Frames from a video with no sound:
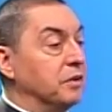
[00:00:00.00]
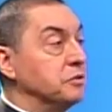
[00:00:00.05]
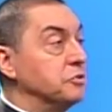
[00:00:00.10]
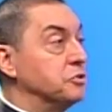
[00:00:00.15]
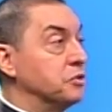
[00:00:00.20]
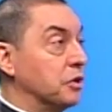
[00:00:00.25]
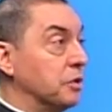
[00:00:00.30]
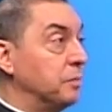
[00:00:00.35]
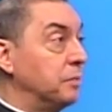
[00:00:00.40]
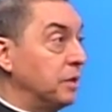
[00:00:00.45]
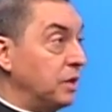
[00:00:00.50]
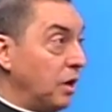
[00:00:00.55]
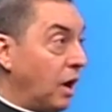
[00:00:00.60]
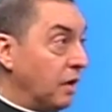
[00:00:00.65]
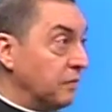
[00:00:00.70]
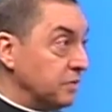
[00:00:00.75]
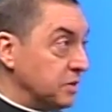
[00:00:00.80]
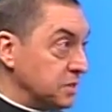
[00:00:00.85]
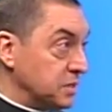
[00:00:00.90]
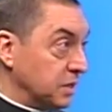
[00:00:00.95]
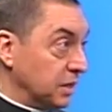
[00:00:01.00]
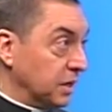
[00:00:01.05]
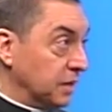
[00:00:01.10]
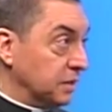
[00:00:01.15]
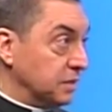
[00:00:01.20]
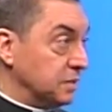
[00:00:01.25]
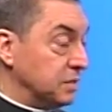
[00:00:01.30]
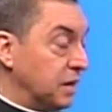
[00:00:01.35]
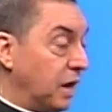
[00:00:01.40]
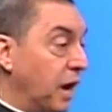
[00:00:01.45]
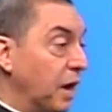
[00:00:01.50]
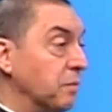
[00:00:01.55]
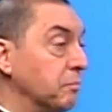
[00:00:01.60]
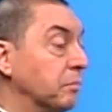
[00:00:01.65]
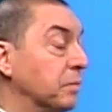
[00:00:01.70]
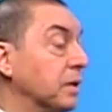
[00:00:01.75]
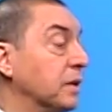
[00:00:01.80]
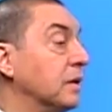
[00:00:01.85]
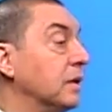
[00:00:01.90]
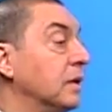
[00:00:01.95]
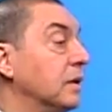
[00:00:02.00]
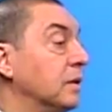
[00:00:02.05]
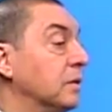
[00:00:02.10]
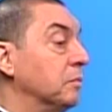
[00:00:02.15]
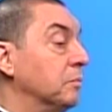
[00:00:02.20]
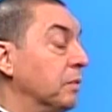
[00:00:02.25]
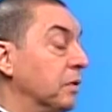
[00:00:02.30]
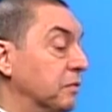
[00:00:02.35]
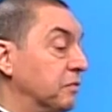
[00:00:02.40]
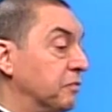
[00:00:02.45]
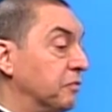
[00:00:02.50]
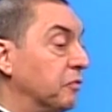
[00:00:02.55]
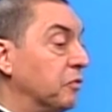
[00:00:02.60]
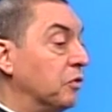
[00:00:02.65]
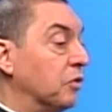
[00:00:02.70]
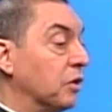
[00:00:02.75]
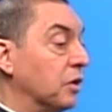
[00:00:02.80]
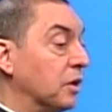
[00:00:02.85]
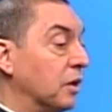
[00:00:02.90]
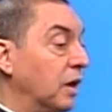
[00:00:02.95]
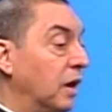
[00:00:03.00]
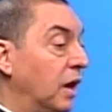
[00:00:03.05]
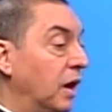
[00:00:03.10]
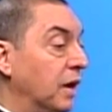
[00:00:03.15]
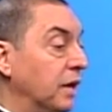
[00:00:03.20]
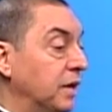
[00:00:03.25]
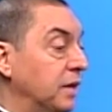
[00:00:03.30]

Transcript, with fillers: Germany, obviously at the time, but mm-hmm but for uh,